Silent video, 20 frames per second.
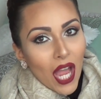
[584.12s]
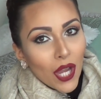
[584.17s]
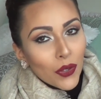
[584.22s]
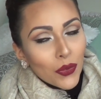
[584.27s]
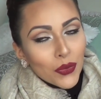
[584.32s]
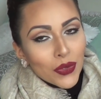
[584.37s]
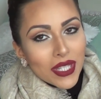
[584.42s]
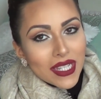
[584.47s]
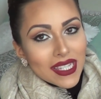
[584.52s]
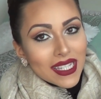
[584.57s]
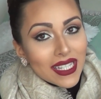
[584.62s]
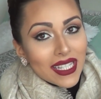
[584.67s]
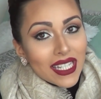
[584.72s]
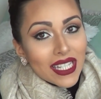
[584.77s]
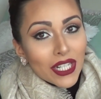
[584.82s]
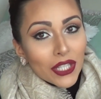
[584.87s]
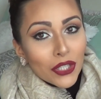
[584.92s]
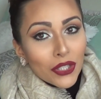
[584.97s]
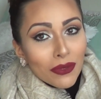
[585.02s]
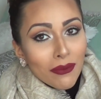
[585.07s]
Who doesn't
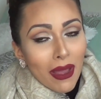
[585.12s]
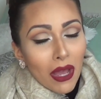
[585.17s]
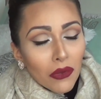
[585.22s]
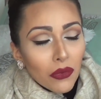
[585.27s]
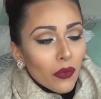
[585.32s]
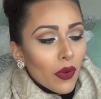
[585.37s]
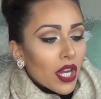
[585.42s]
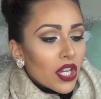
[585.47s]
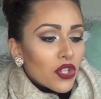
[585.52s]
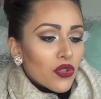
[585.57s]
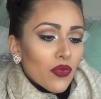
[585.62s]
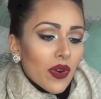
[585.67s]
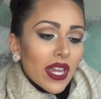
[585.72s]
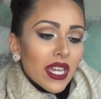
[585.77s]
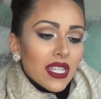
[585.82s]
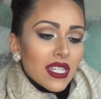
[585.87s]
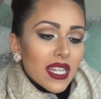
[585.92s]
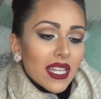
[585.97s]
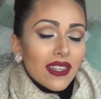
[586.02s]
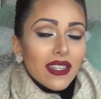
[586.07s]
need a good mouthwash,
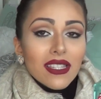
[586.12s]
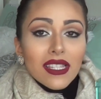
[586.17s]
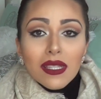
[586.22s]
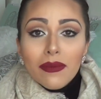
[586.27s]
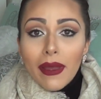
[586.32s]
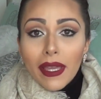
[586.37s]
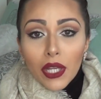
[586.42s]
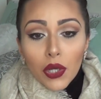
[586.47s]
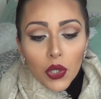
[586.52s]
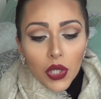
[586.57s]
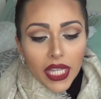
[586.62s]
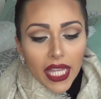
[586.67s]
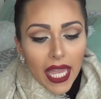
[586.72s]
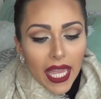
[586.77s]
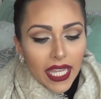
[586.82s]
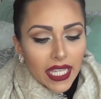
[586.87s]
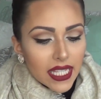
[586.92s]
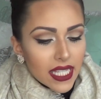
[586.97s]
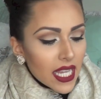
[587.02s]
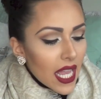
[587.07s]
right? And this is by
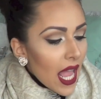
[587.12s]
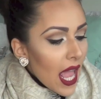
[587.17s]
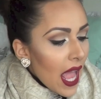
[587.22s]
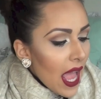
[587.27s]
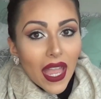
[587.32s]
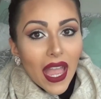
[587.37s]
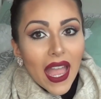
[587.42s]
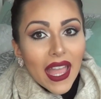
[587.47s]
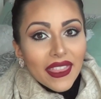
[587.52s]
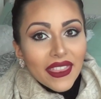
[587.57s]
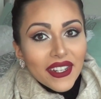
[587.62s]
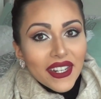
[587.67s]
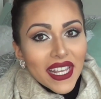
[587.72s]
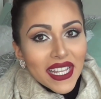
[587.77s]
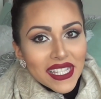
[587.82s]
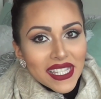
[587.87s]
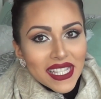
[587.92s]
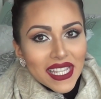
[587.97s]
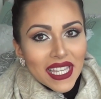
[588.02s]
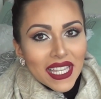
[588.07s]
Colgate. And the
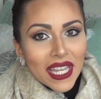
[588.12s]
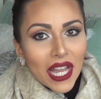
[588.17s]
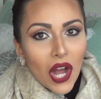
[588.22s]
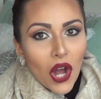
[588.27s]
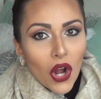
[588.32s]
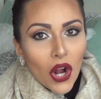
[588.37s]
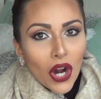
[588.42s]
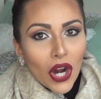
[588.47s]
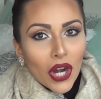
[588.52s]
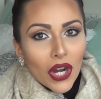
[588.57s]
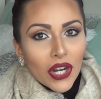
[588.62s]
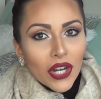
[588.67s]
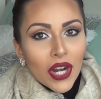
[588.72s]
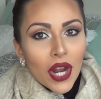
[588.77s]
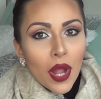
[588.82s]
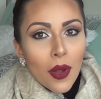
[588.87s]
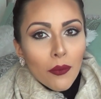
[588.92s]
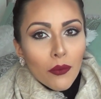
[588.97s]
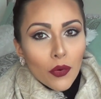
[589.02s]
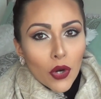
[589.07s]
next thing are
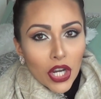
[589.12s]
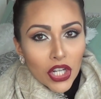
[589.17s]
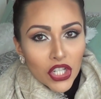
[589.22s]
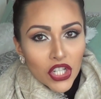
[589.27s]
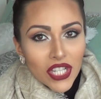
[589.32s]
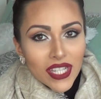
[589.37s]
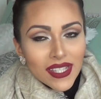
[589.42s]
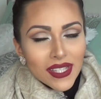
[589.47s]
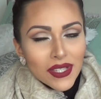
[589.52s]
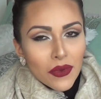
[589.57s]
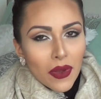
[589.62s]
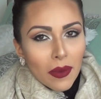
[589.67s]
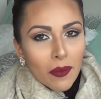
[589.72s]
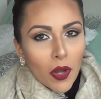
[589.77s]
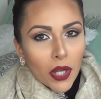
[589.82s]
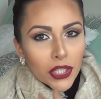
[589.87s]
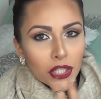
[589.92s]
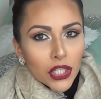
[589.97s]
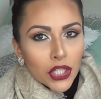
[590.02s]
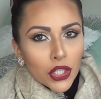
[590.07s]
brushes. So I
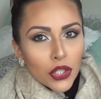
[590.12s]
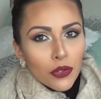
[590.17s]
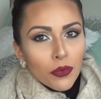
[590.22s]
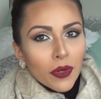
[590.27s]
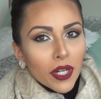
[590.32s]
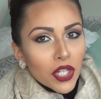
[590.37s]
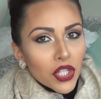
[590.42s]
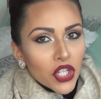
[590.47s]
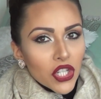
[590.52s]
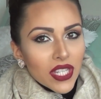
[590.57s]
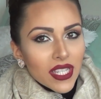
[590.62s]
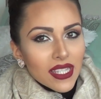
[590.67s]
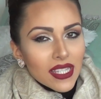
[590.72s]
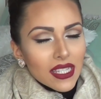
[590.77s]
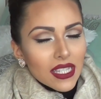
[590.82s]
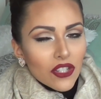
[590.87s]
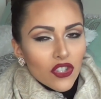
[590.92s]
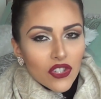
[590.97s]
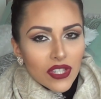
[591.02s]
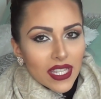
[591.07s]
bought 2
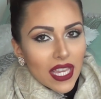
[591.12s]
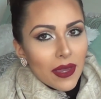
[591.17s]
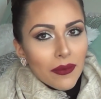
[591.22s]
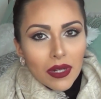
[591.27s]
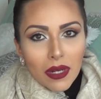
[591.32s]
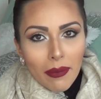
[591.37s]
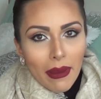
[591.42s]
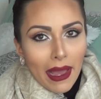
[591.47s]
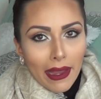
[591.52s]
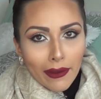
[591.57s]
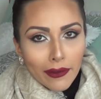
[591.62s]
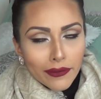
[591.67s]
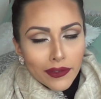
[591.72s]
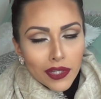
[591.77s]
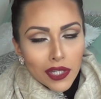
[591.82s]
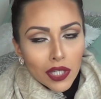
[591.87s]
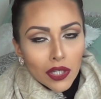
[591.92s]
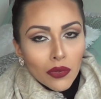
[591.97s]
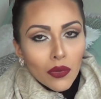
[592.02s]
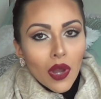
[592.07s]
brushes. It just came in a pack of
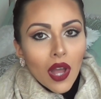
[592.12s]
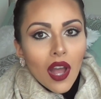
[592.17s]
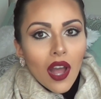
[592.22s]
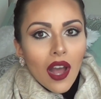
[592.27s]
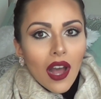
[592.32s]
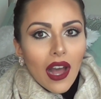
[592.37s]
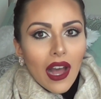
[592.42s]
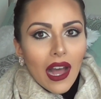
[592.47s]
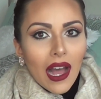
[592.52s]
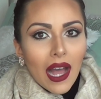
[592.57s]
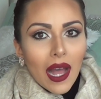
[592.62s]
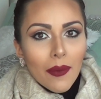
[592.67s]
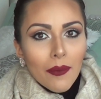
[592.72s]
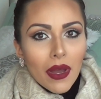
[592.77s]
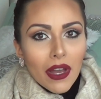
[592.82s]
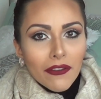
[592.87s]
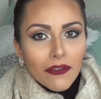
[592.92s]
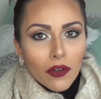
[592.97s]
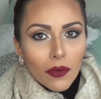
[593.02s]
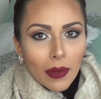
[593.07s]
2
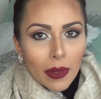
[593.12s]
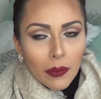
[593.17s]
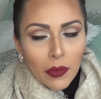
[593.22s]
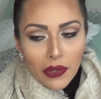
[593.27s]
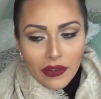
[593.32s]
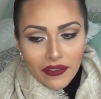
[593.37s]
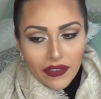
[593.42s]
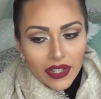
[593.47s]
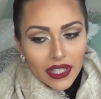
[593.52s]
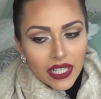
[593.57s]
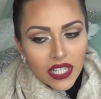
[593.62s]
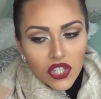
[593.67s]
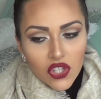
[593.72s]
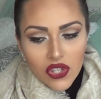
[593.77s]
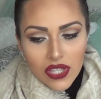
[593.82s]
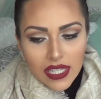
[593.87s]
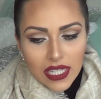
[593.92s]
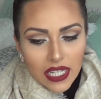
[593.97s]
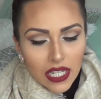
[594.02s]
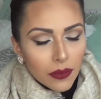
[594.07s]
for my boyfriend. He
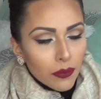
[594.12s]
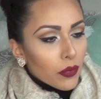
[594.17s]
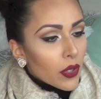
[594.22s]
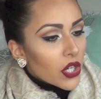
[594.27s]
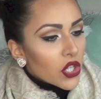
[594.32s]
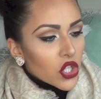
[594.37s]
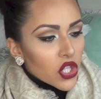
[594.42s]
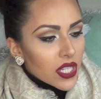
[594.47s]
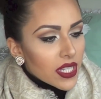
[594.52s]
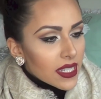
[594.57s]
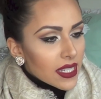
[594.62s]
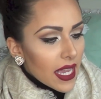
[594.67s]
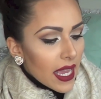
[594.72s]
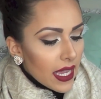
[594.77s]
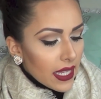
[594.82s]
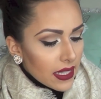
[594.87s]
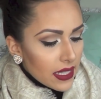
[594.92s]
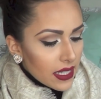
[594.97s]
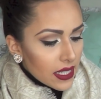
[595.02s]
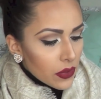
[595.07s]
just needed brushes,
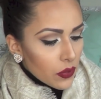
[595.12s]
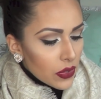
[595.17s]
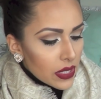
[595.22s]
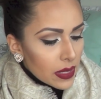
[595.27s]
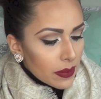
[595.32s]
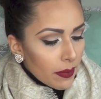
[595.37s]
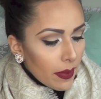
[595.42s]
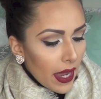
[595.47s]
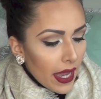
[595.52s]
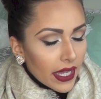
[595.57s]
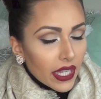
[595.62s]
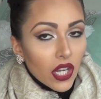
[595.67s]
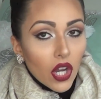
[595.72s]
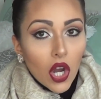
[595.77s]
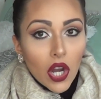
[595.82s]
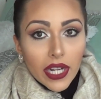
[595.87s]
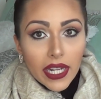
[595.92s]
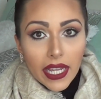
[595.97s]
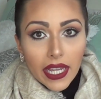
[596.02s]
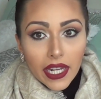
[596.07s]
and this was by
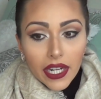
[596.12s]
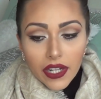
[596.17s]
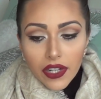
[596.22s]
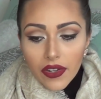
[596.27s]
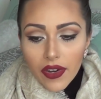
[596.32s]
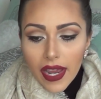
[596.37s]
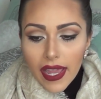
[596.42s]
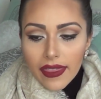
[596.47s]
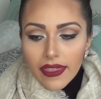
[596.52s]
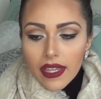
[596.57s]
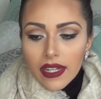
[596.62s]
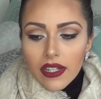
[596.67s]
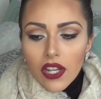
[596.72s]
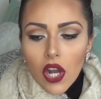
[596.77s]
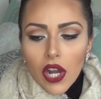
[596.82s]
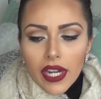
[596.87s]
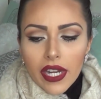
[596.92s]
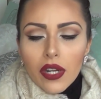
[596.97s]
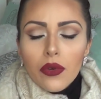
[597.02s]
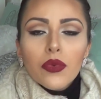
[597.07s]
Conair. And then
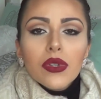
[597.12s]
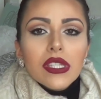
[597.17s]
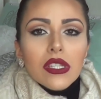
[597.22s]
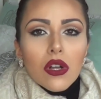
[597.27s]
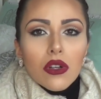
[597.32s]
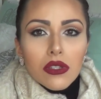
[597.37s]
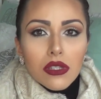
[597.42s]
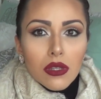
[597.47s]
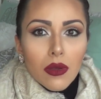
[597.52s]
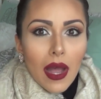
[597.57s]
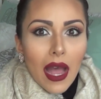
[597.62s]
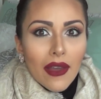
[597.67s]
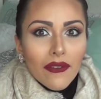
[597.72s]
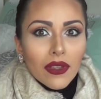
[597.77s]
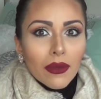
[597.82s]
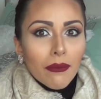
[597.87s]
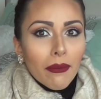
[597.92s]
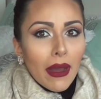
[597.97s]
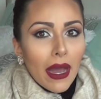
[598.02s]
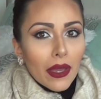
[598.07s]
Conair was also
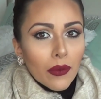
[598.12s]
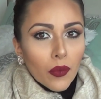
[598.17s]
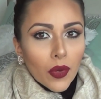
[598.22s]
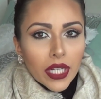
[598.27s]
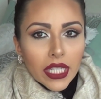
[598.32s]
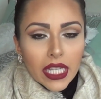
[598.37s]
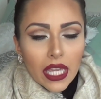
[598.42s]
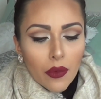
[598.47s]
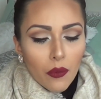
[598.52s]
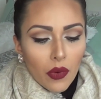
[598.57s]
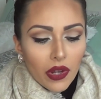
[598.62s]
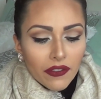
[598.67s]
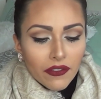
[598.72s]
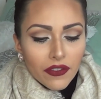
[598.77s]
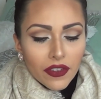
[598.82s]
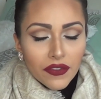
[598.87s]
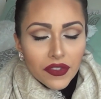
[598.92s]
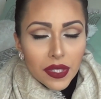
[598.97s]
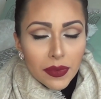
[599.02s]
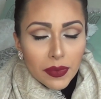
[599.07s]
having buy one get one
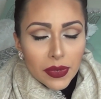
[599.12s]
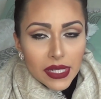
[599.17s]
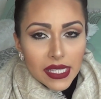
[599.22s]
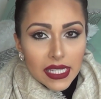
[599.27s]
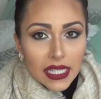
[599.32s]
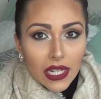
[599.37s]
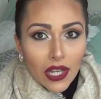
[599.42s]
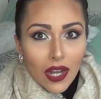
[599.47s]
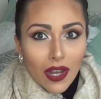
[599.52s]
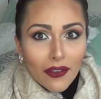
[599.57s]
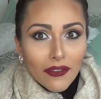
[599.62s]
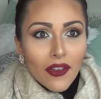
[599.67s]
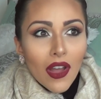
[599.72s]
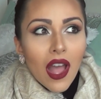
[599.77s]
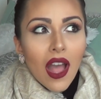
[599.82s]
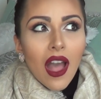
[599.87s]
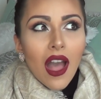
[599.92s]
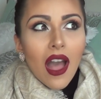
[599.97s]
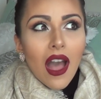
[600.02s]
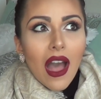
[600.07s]
50%
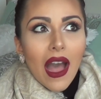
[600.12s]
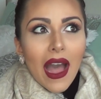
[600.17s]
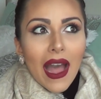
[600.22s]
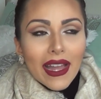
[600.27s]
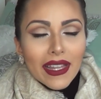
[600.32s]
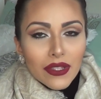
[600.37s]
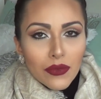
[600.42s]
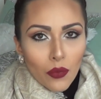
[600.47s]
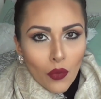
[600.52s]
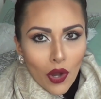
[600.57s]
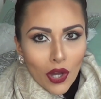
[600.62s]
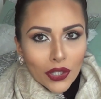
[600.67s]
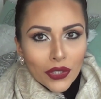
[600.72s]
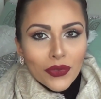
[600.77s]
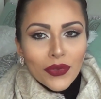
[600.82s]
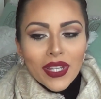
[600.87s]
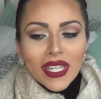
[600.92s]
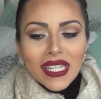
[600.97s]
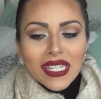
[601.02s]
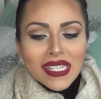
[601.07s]
off at
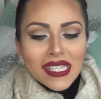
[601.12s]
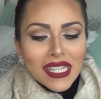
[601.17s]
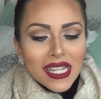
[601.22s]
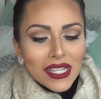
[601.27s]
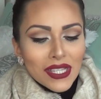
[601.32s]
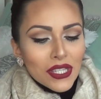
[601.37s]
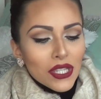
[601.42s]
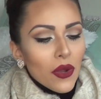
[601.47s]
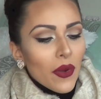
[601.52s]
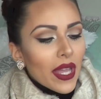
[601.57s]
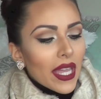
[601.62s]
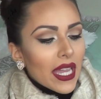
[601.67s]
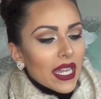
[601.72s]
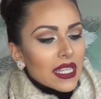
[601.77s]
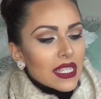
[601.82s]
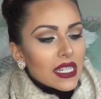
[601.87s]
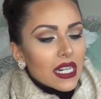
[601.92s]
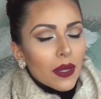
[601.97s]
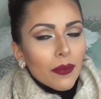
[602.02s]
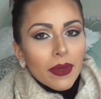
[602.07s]
Walgreens. So I
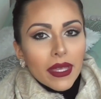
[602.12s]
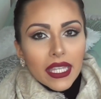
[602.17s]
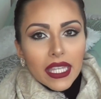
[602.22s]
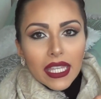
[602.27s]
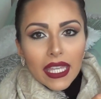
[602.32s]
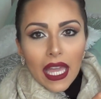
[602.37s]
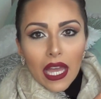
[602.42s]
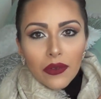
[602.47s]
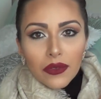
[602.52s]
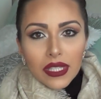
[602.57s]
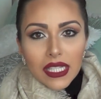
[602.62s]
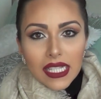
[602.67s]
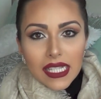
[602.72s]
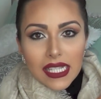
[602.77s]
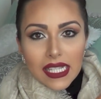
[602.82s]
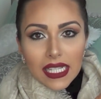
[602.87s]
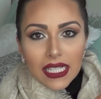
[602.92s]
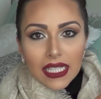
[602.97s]
ended up picking out these